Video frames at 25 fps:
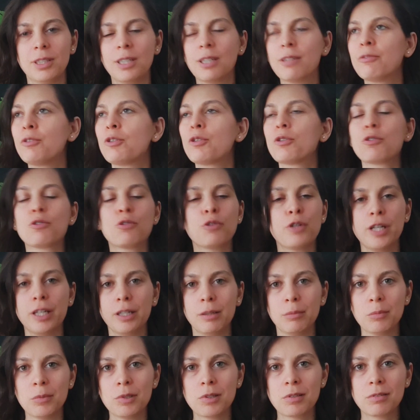of your
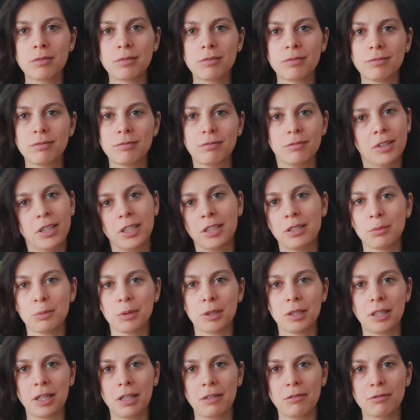dreams
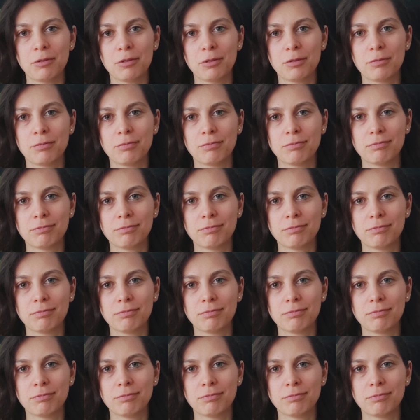intimate life.